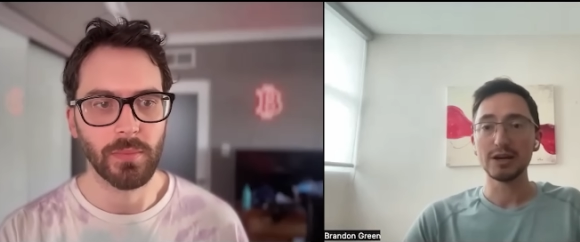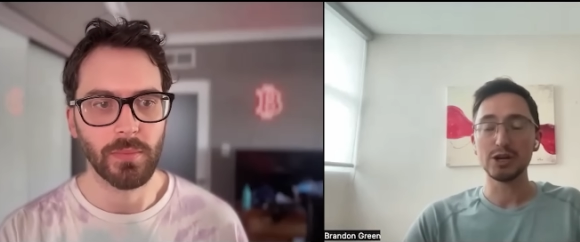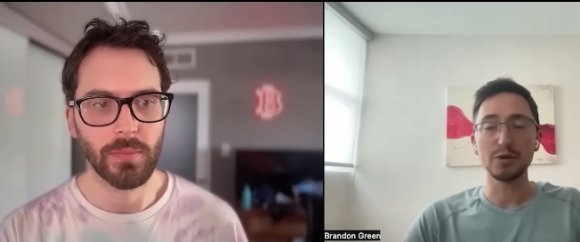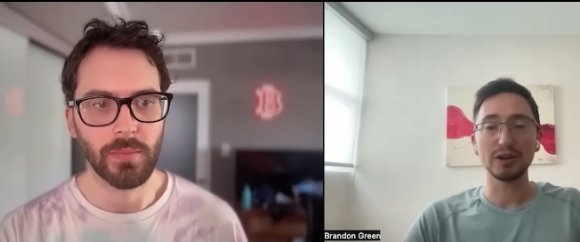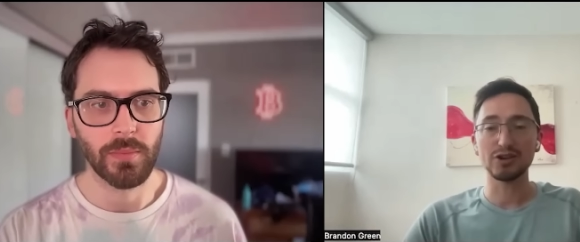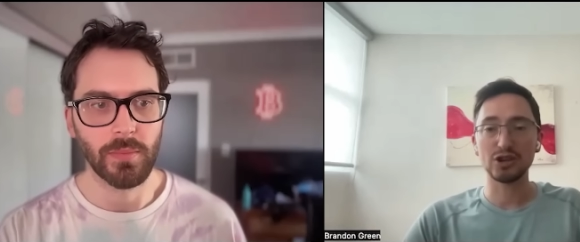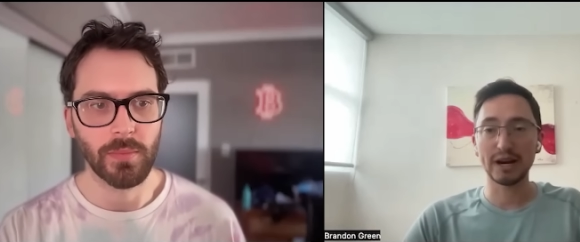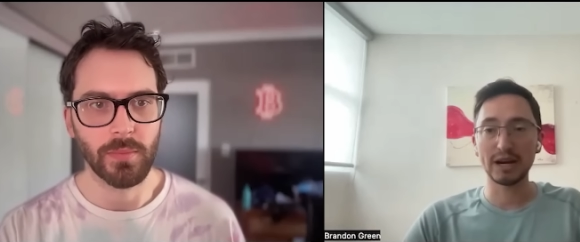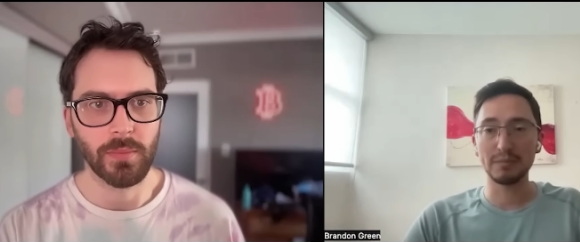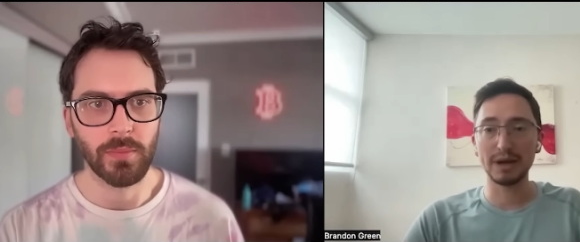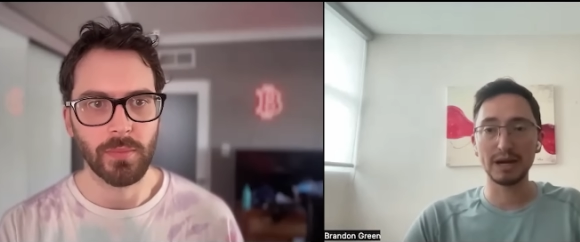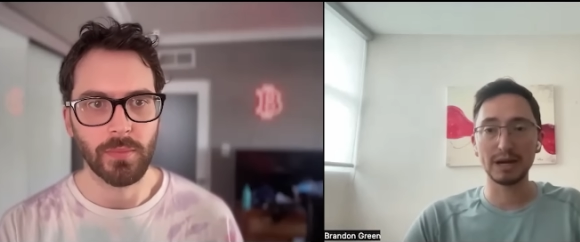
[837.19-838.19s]
Speaker 1: You had
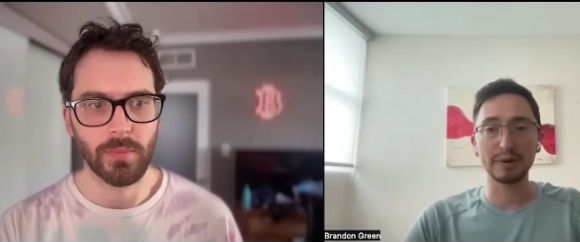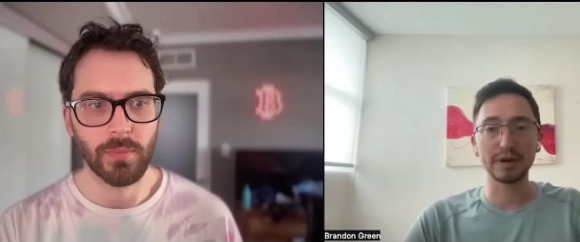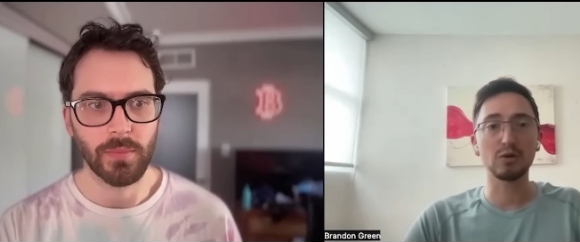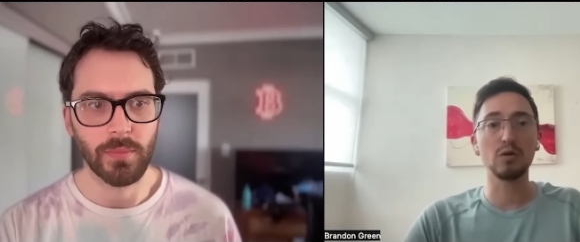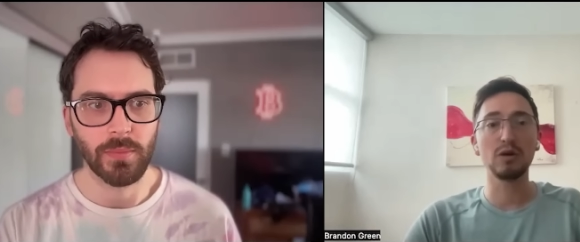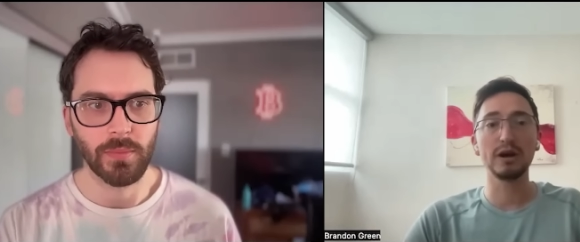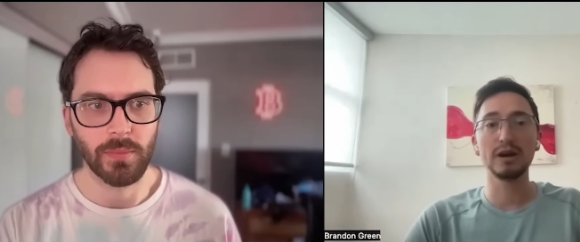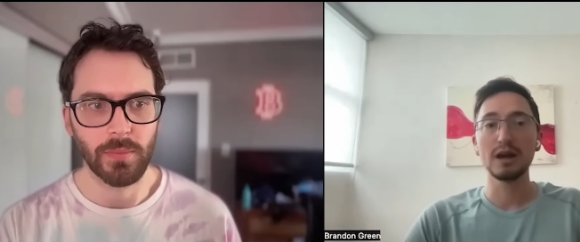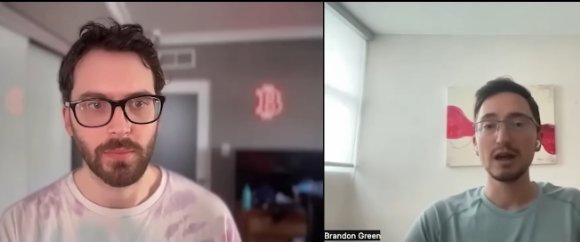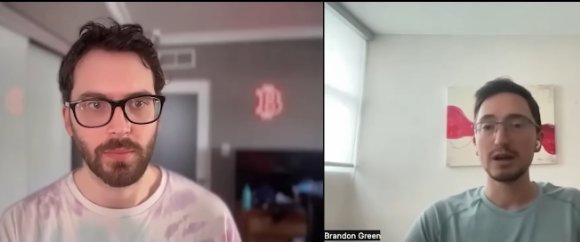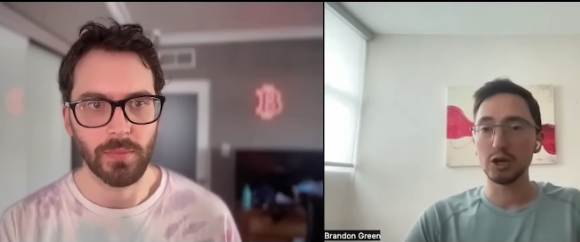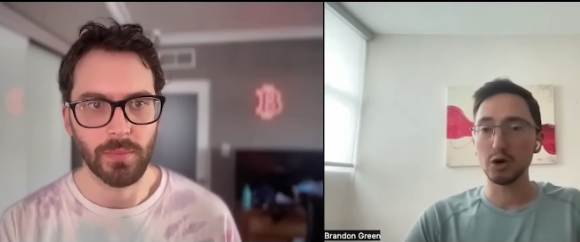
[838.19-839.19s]
China banning Bitcoin,
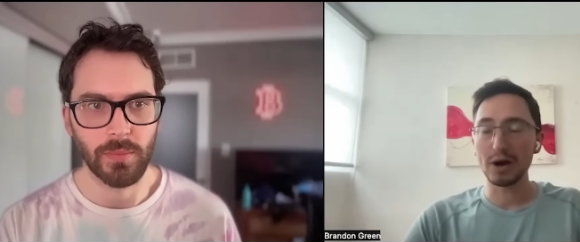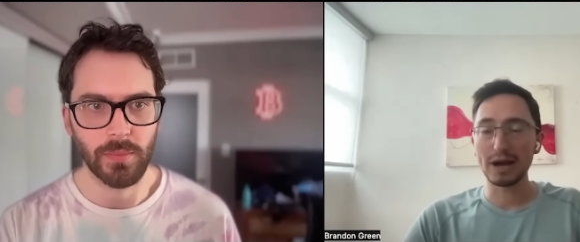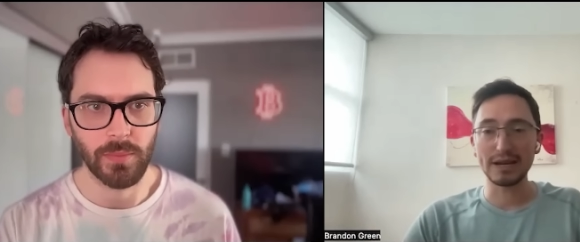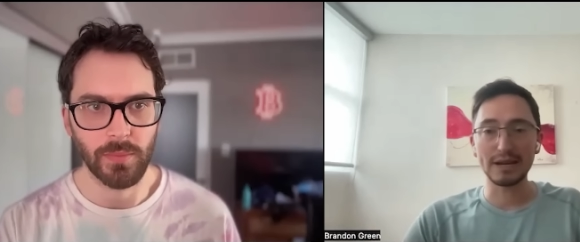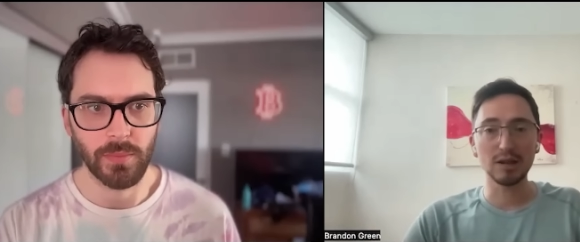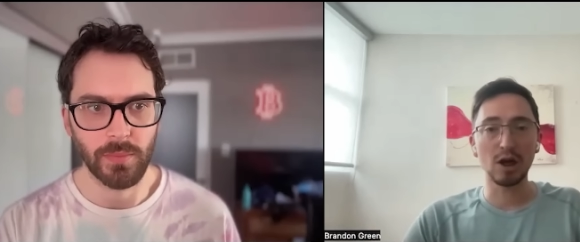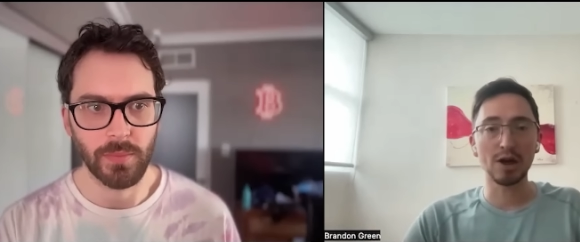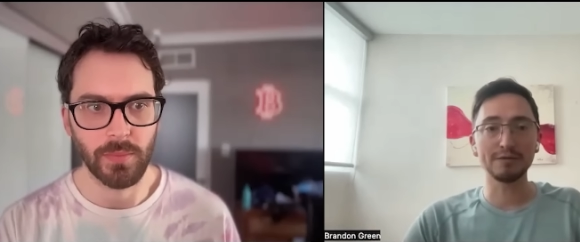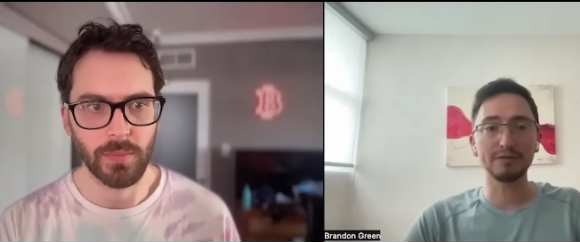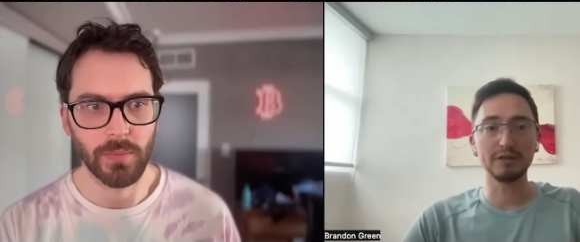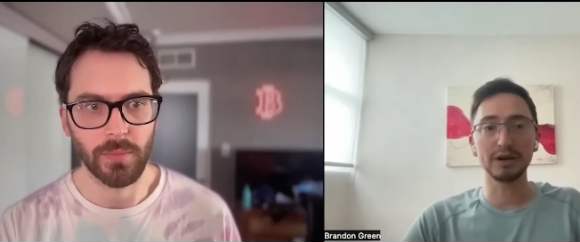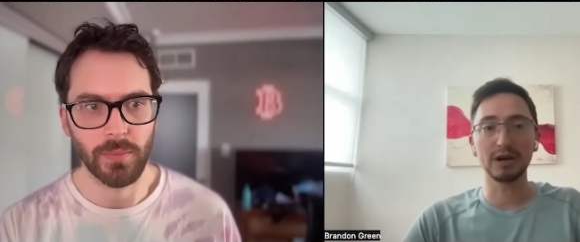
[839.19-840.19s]
you had
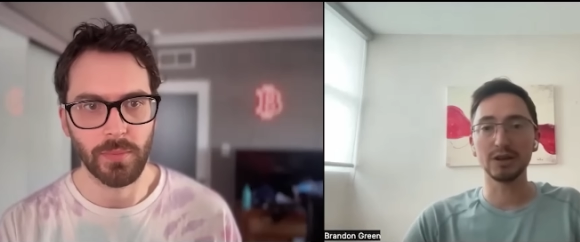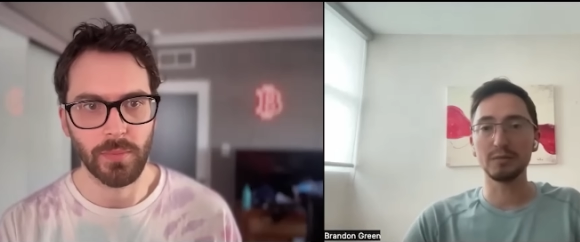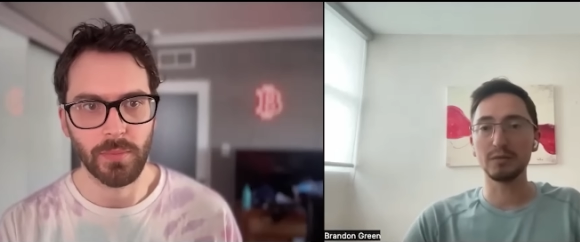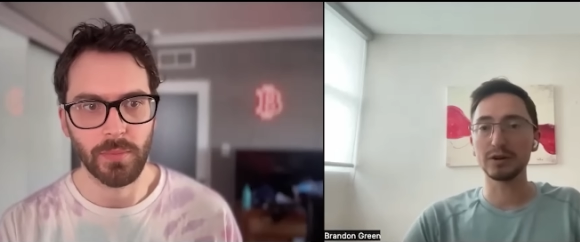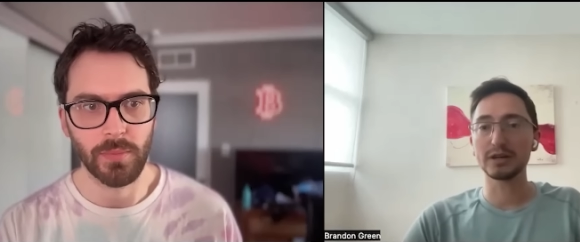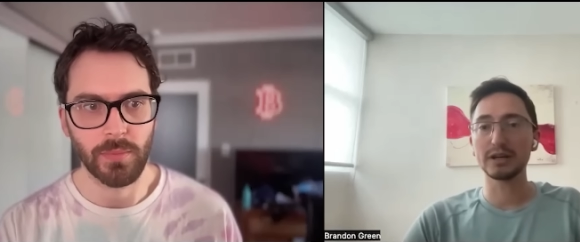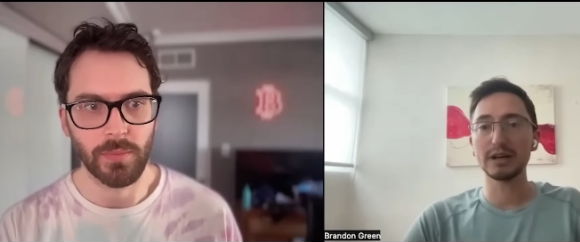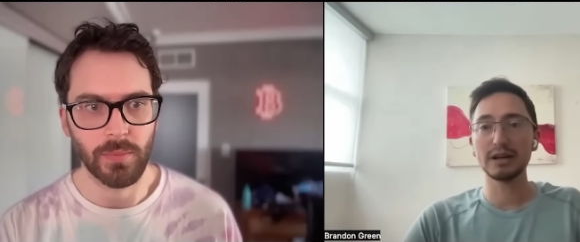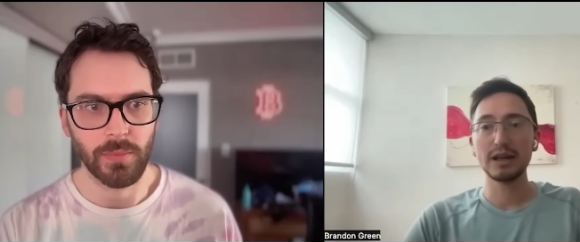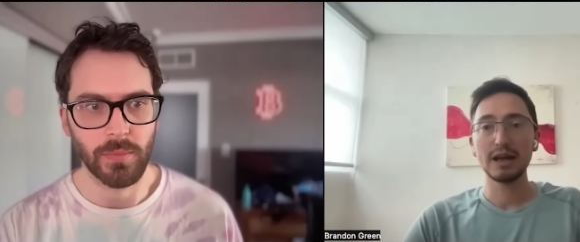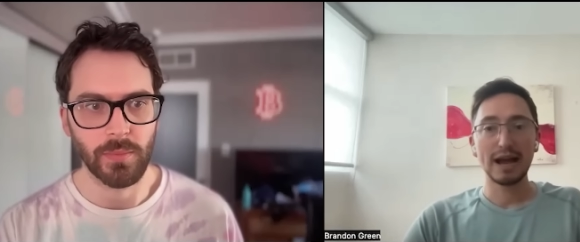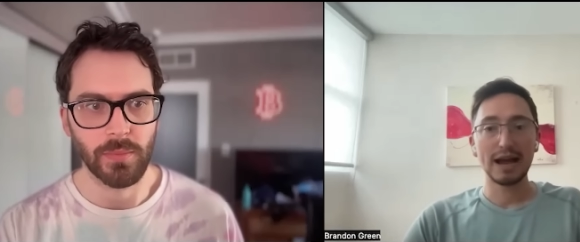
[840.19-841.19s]
Elon flipping on the
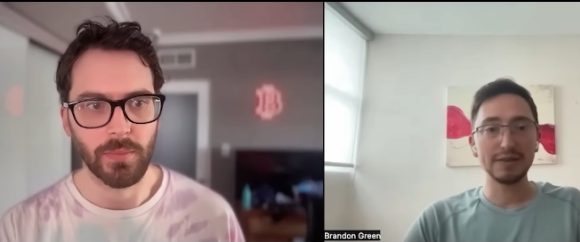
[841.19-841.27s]
market,